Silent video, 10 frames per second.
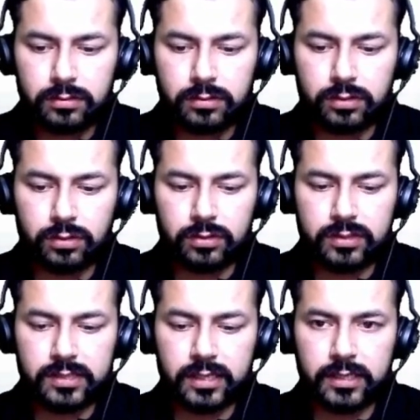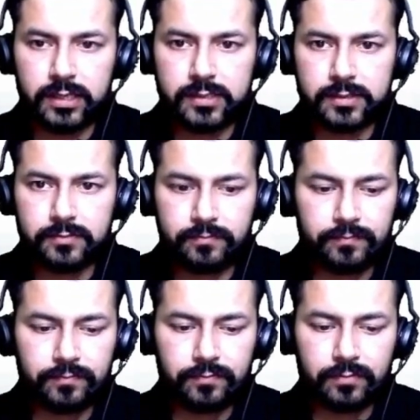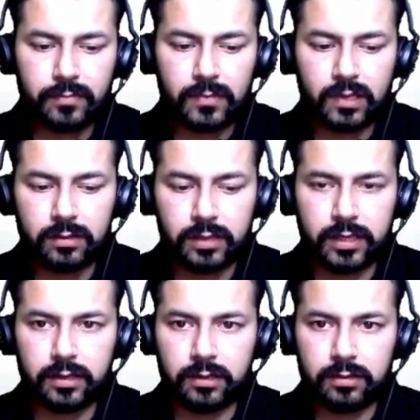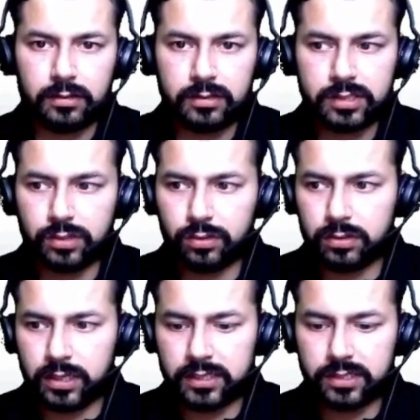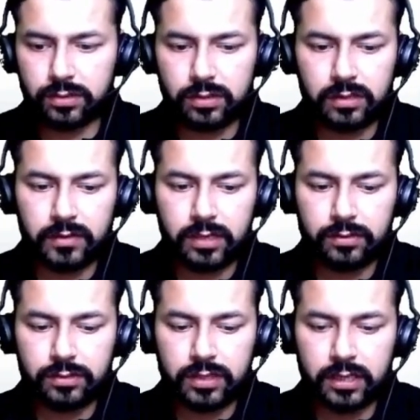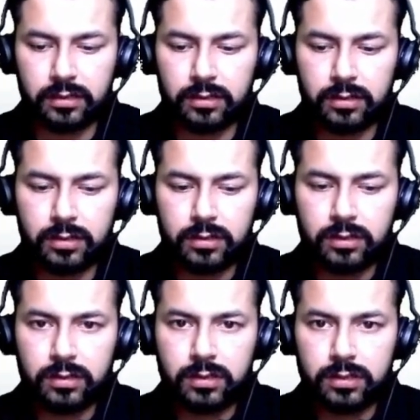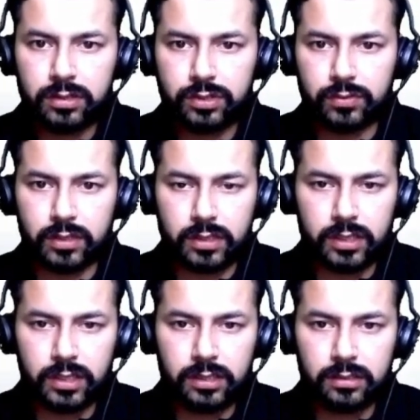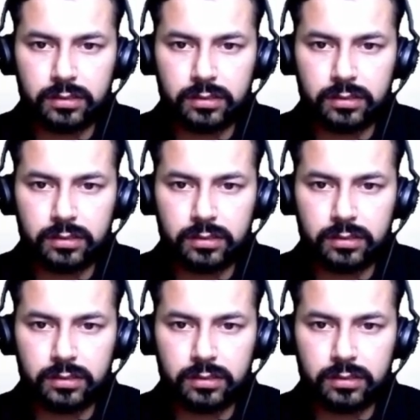dot series, then let's store the value 10 20